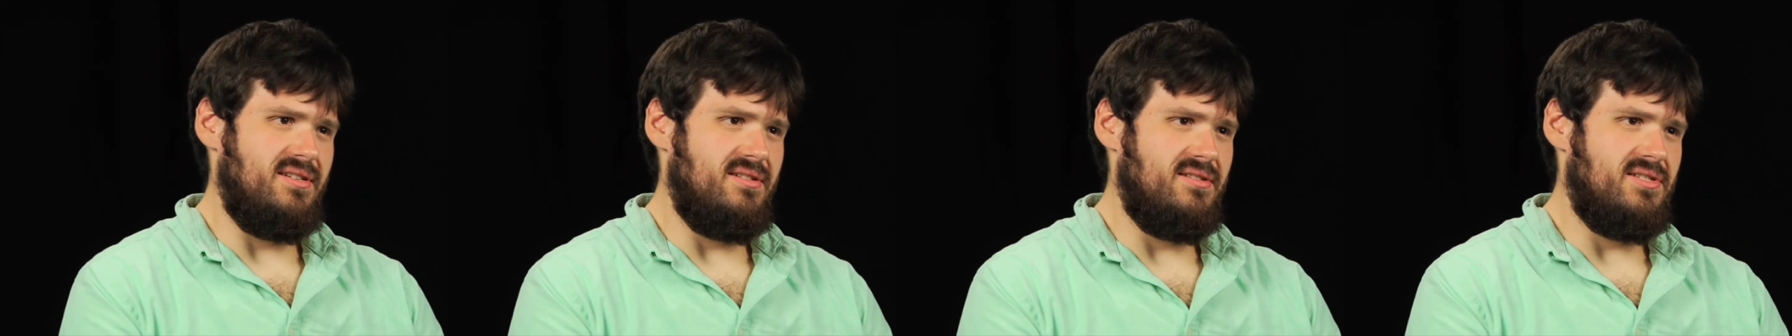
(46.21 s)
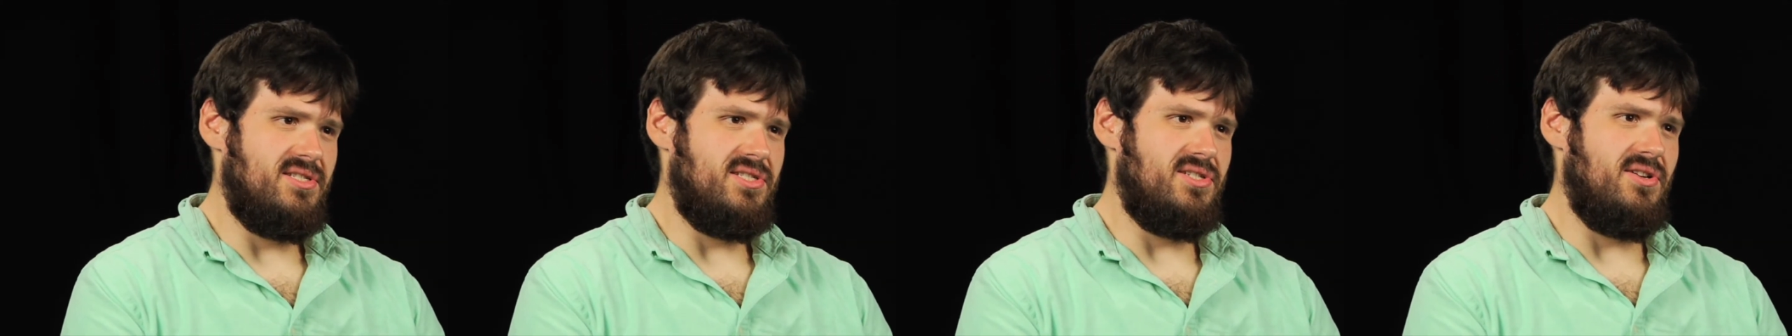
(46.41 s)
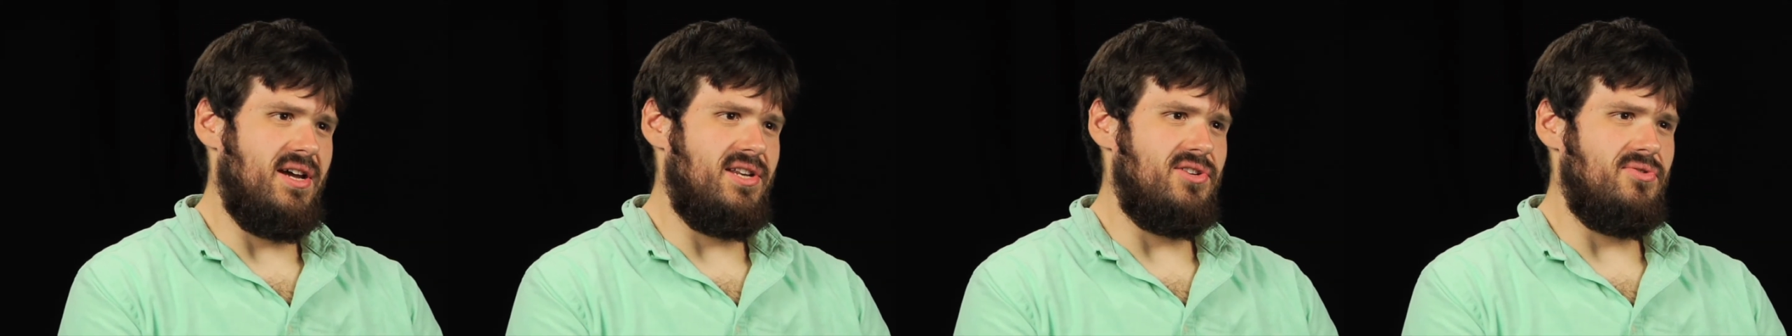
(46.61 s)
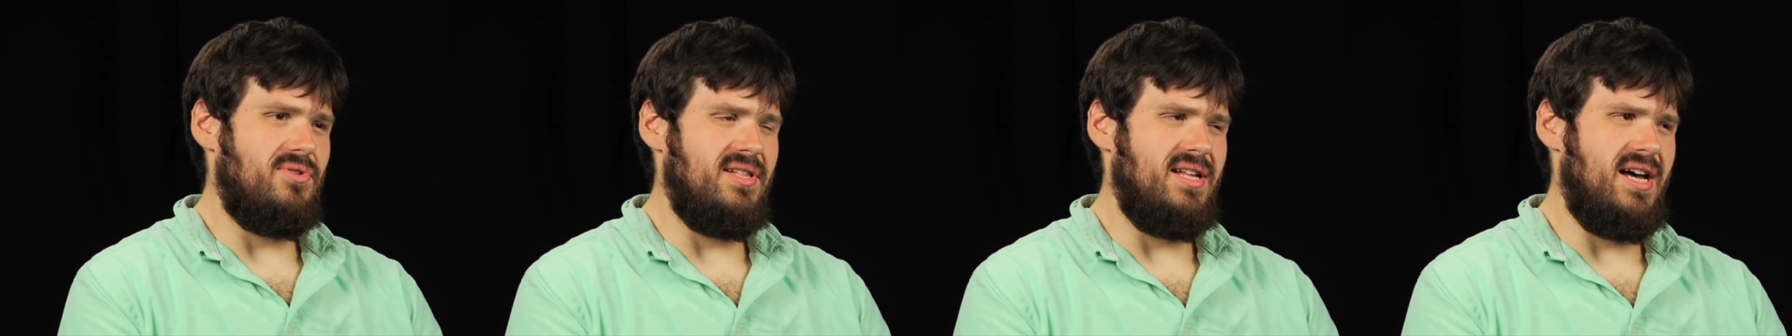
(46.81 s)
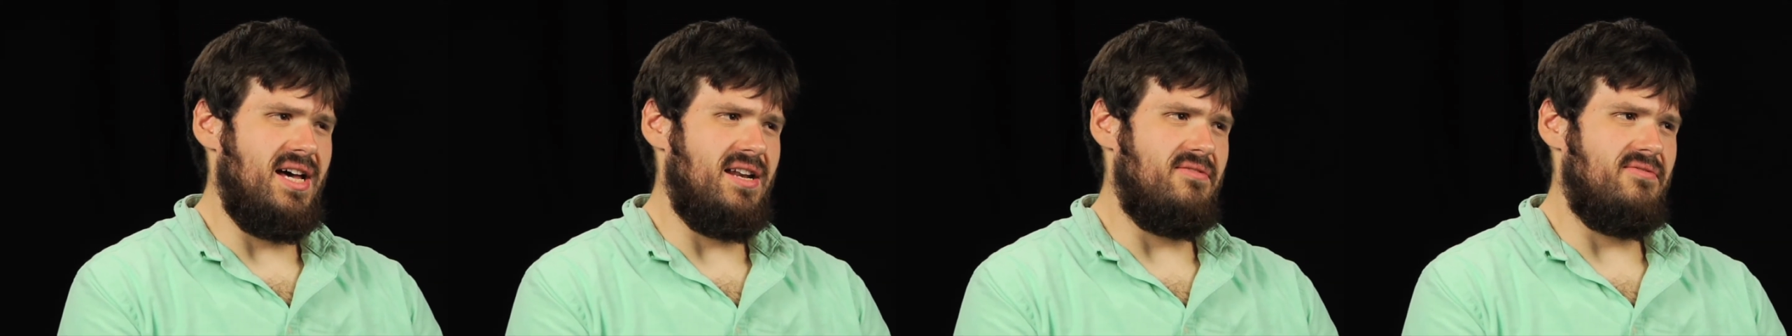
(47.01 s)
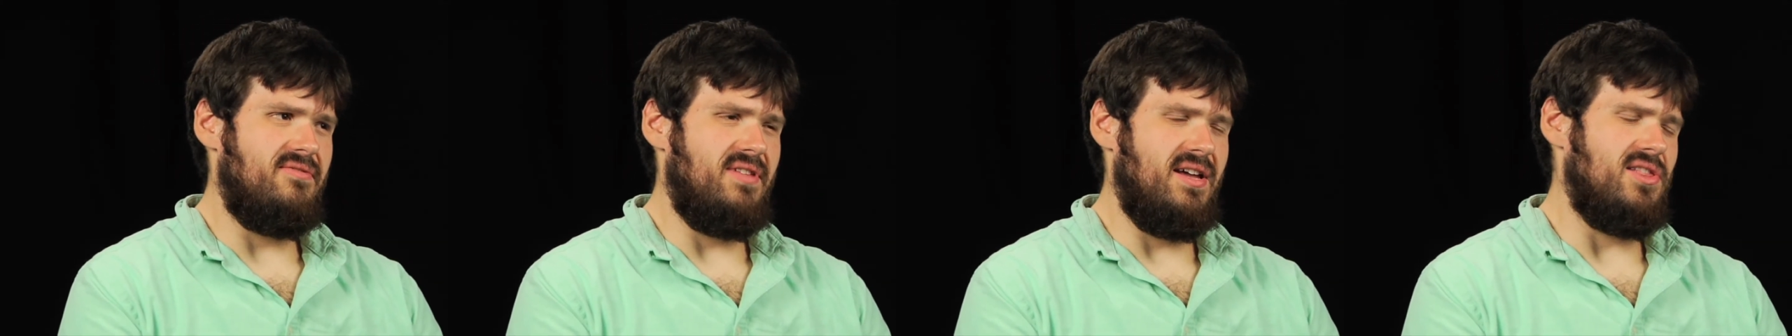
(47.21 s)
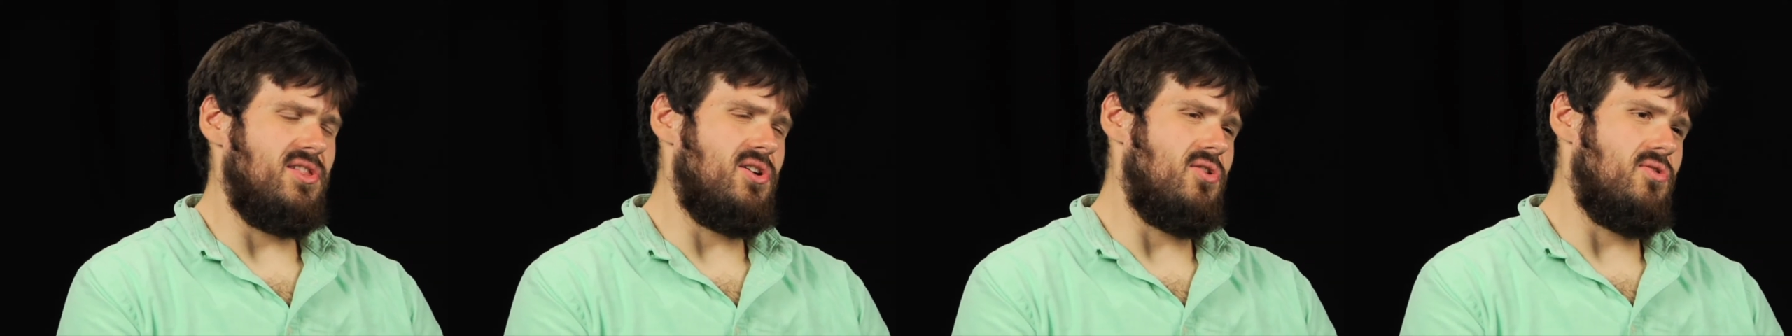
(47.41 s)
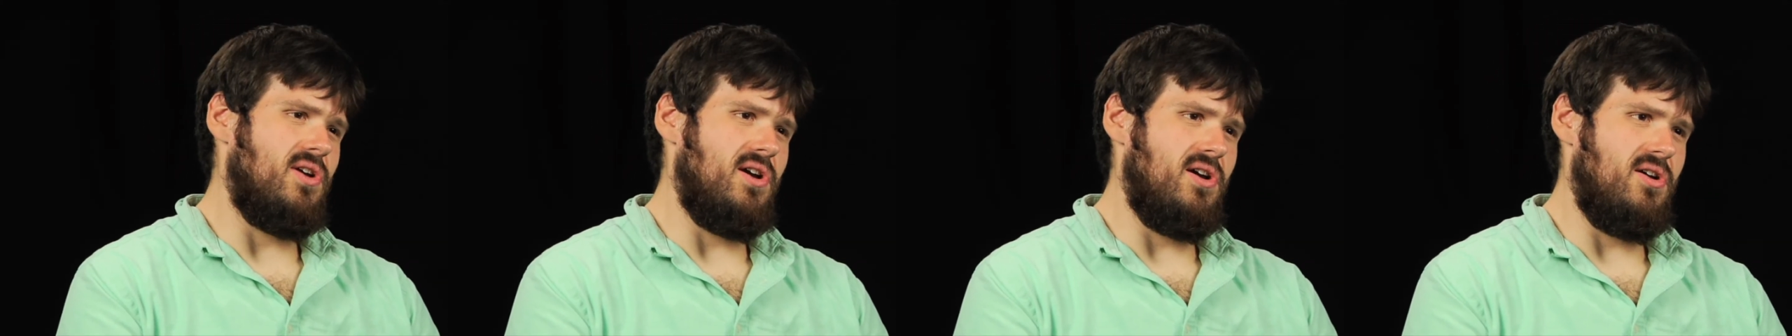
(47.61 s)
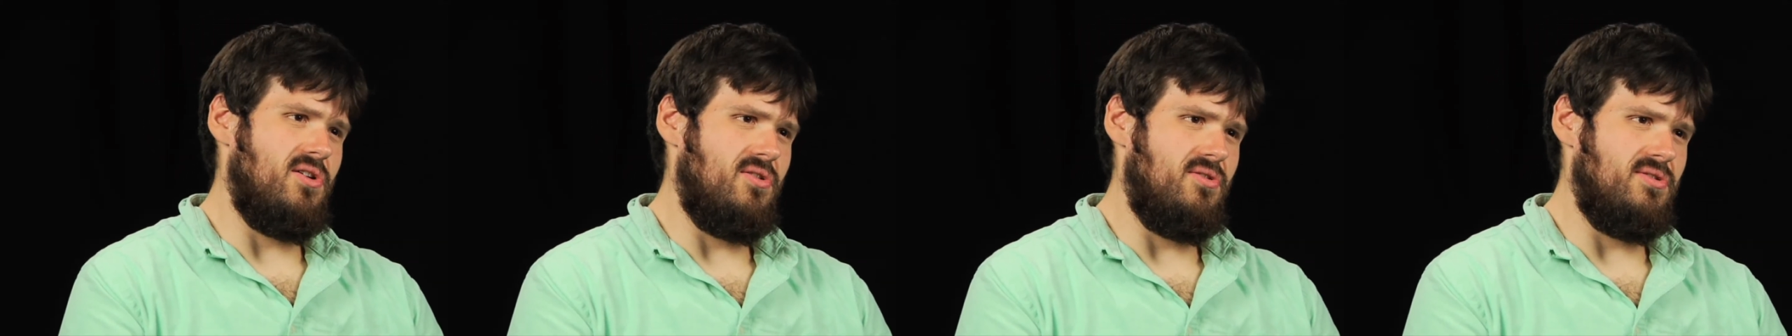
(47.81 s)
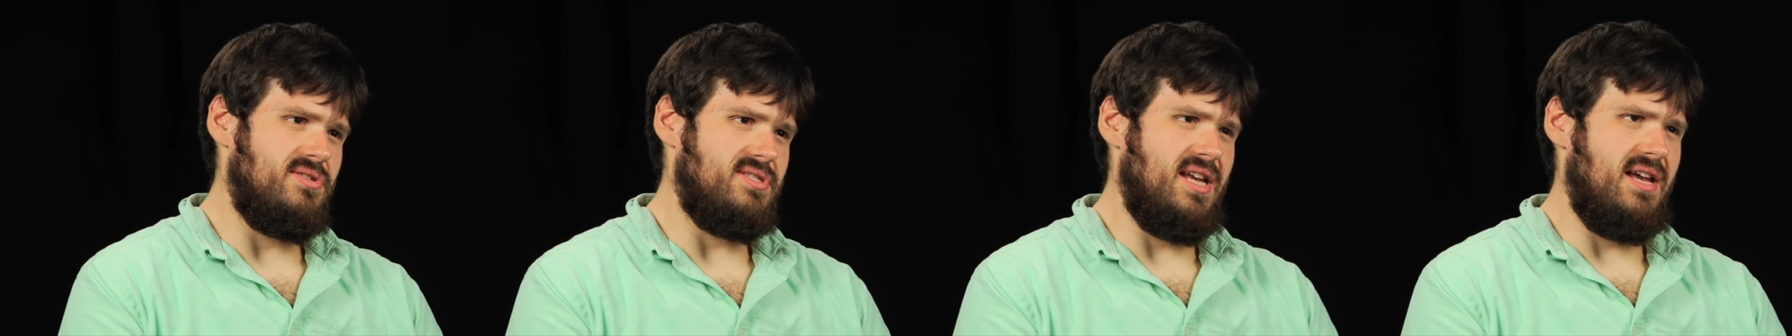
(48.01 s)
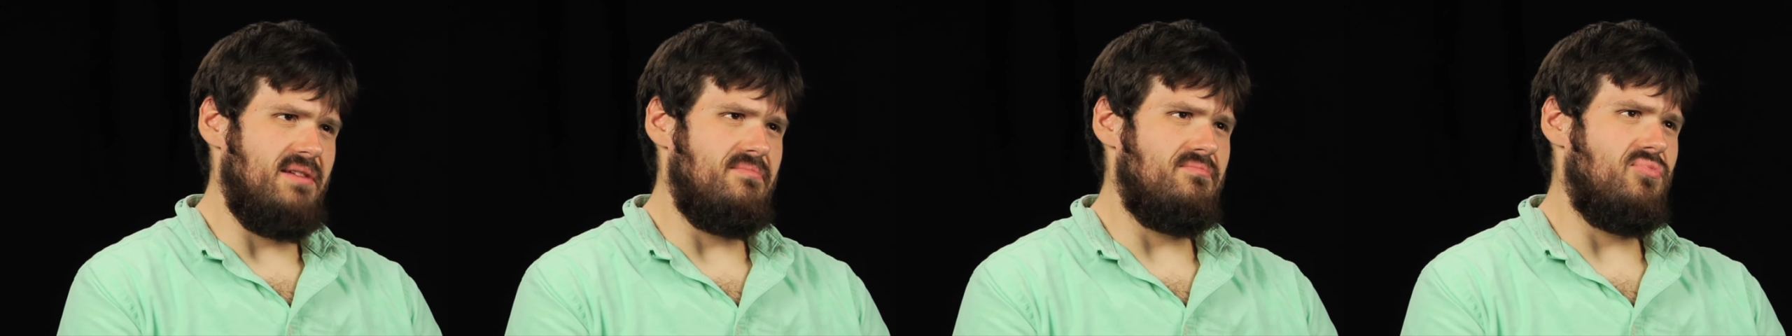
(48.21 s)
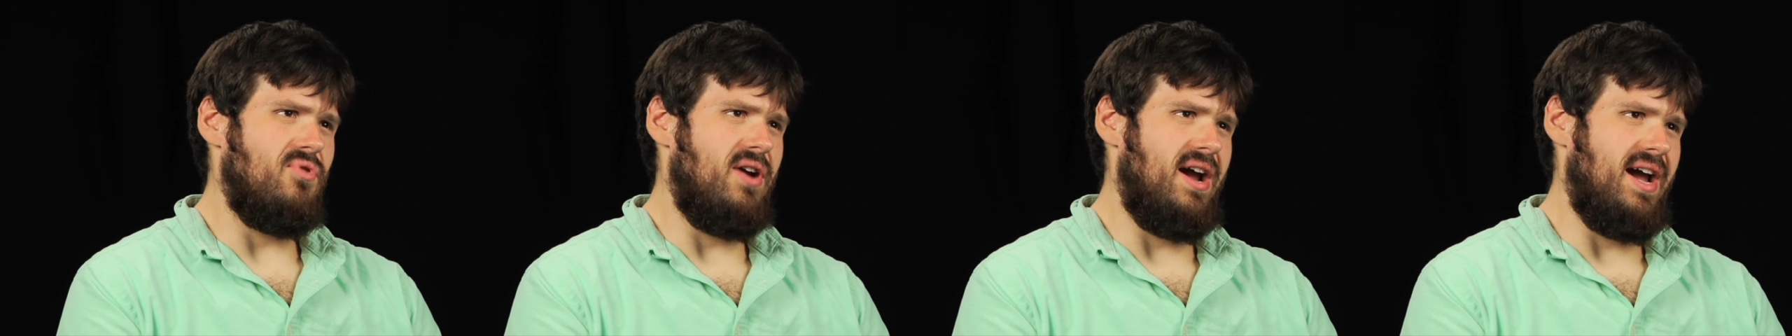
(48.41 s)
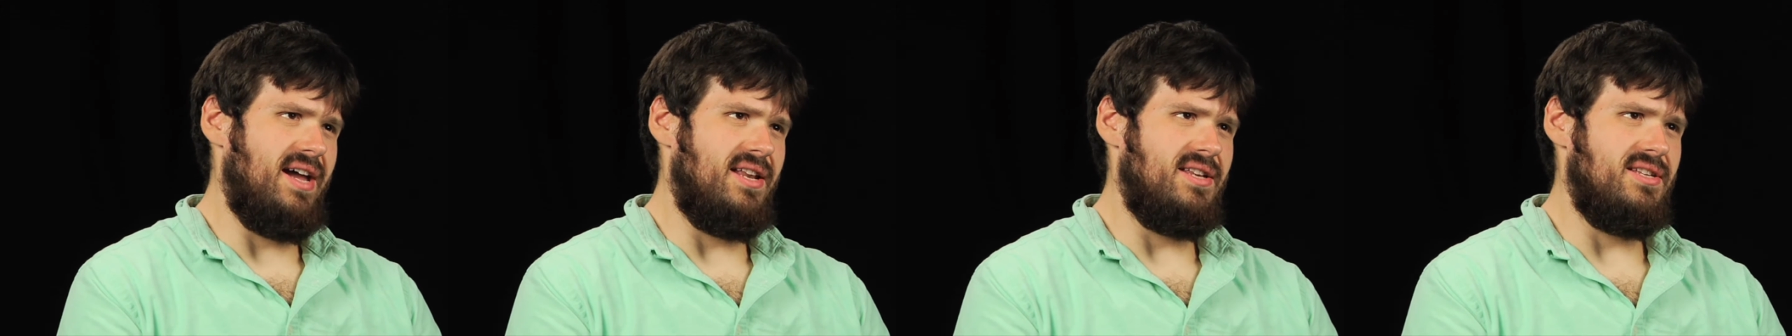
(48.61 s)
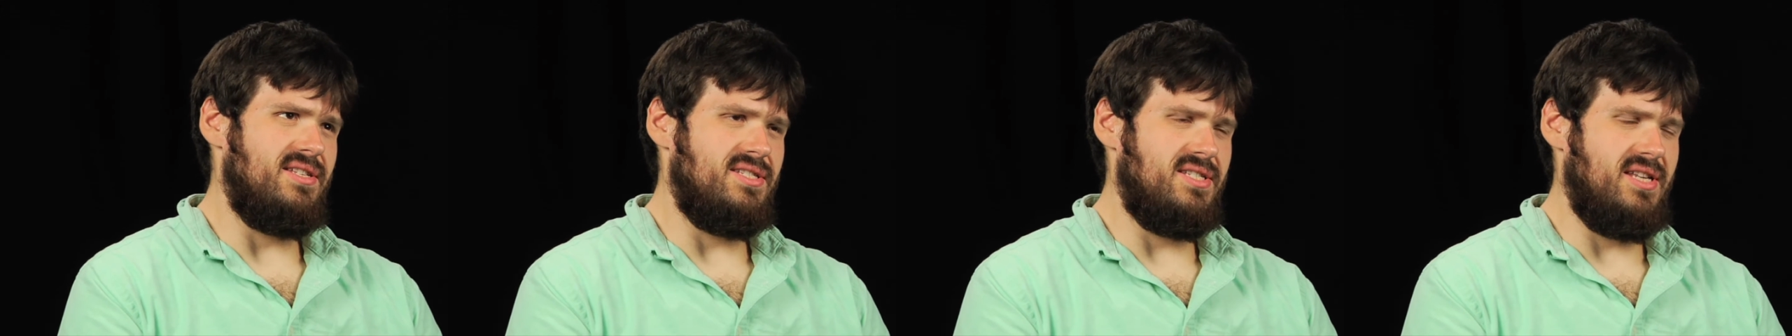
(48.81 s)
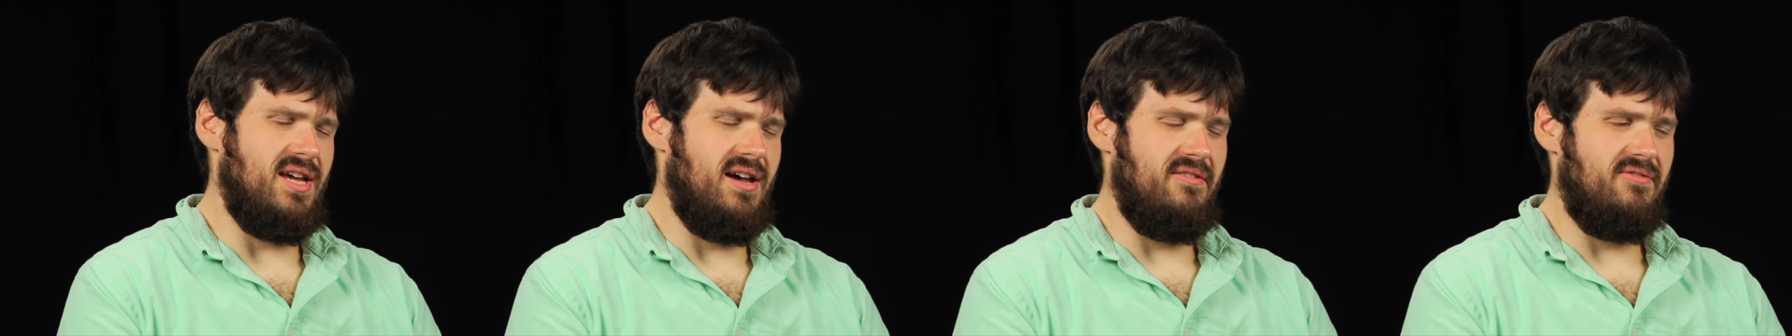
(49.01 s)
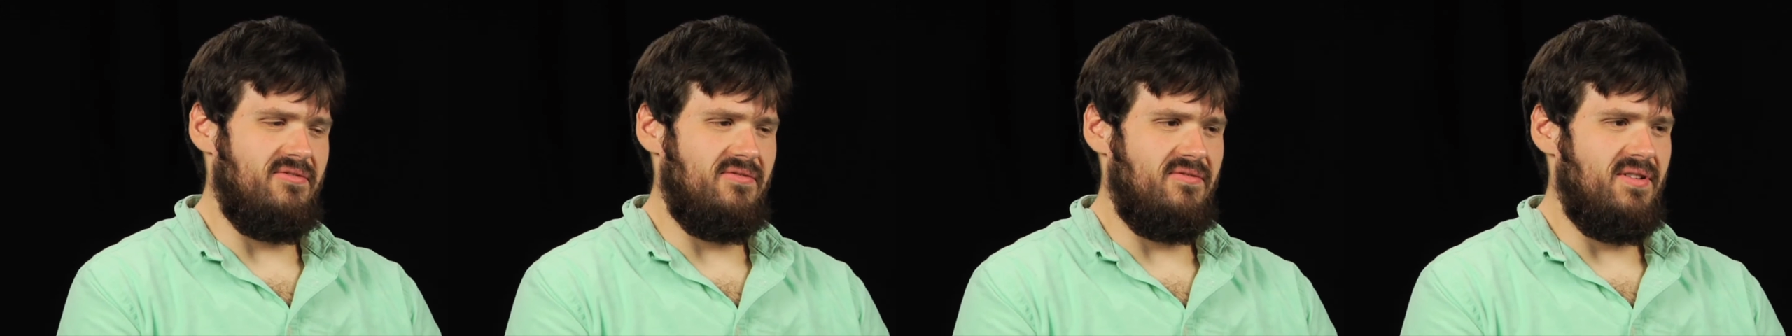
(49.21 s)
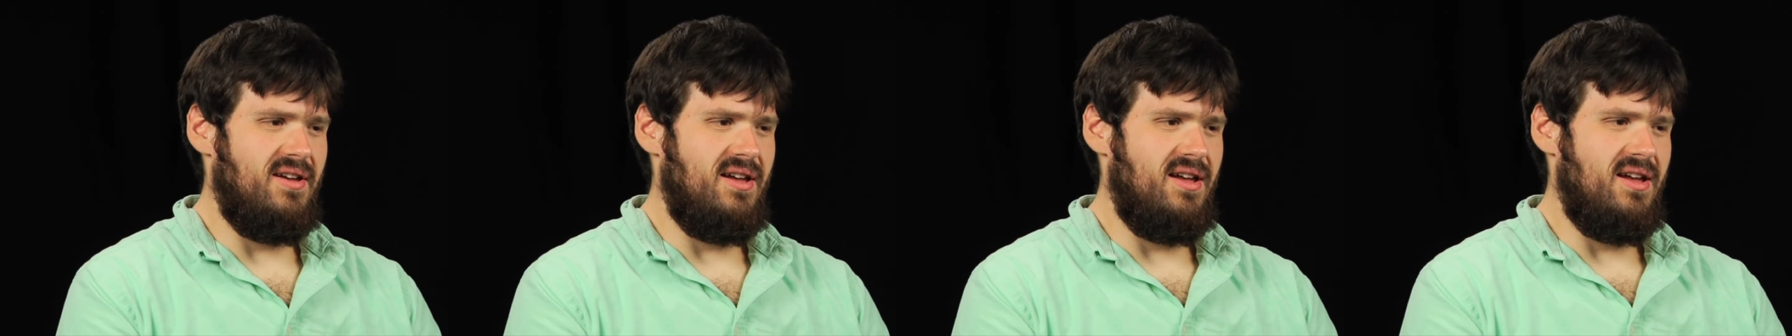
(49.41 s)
Okay. So I do a lot of like logos, I brand stuff.